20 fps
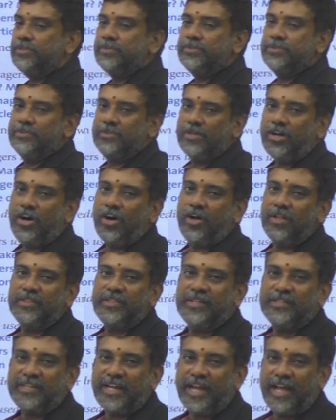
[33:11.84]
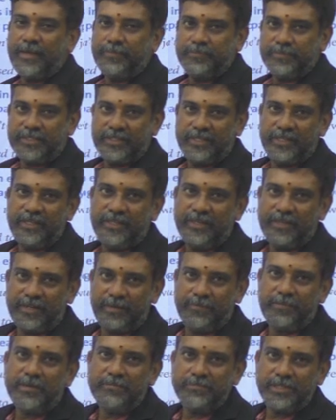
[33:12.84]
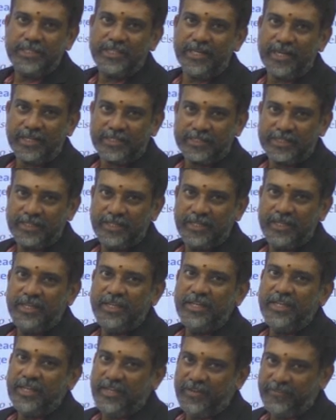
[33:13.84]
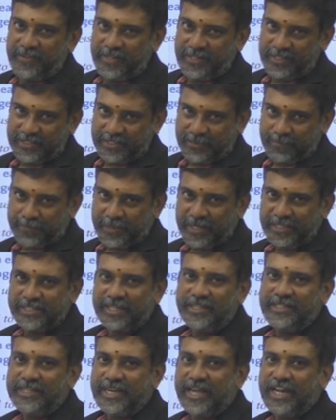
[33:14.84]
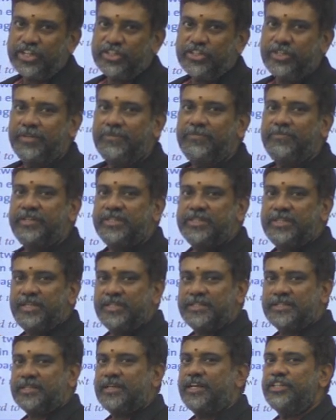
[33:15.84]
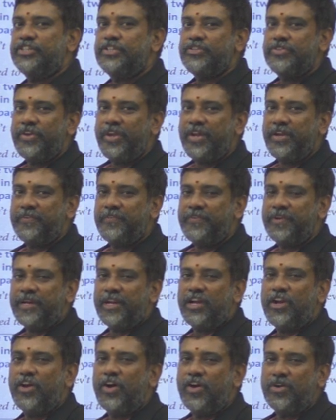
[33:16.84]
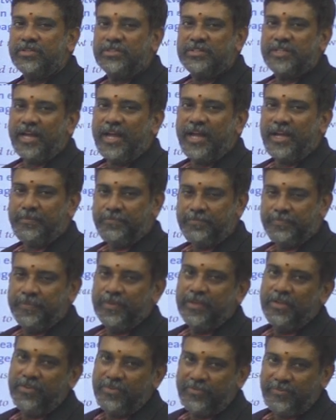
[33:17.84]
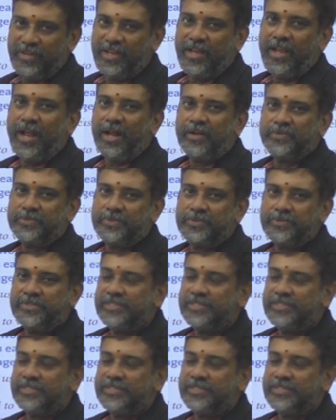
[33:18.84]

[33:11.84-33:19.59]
to all the times, remember that. If it is a present action which is continuing for a long time, we have to